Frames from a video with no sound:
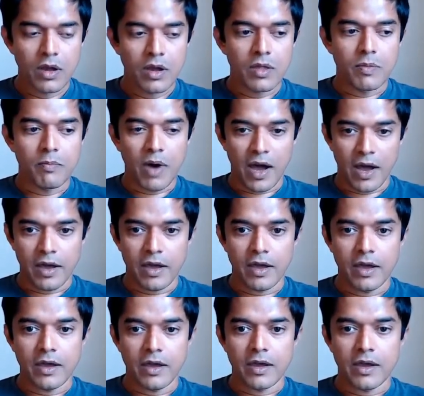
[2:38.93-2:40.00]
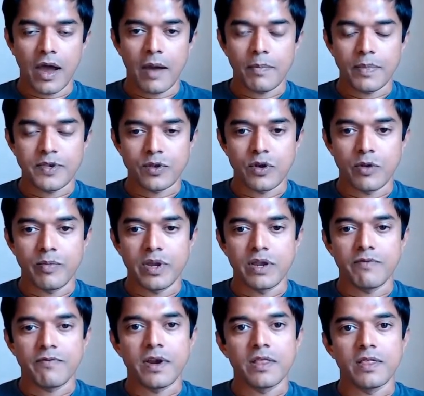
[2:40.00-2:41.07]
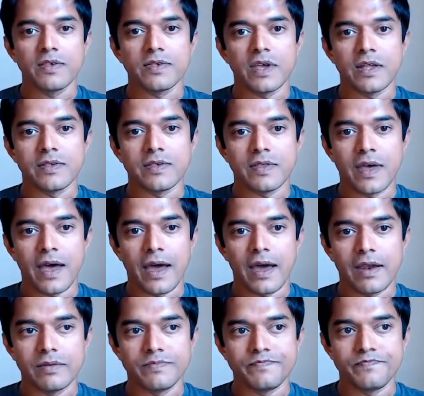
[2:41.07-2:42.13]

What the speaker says: My app is going to be different in the sense that